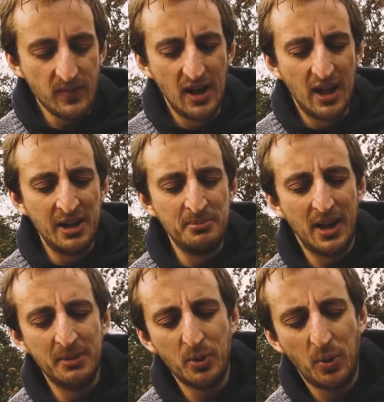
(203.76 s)

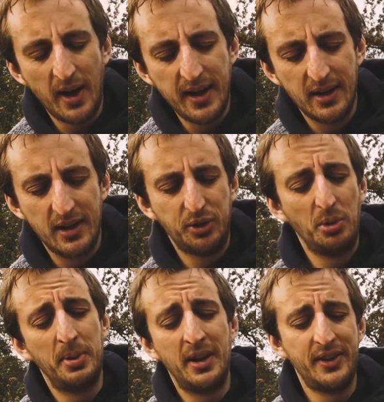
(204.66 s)
I'm quite a
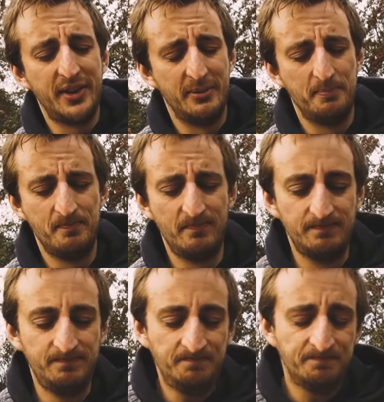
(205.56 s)
tall person.
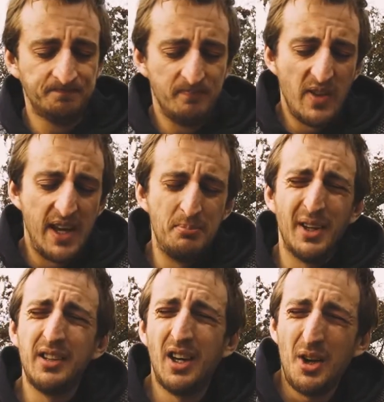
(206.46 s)
And
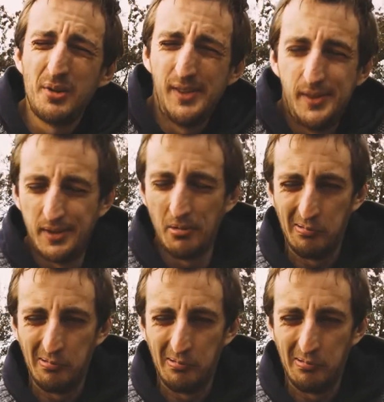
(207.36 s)
my car is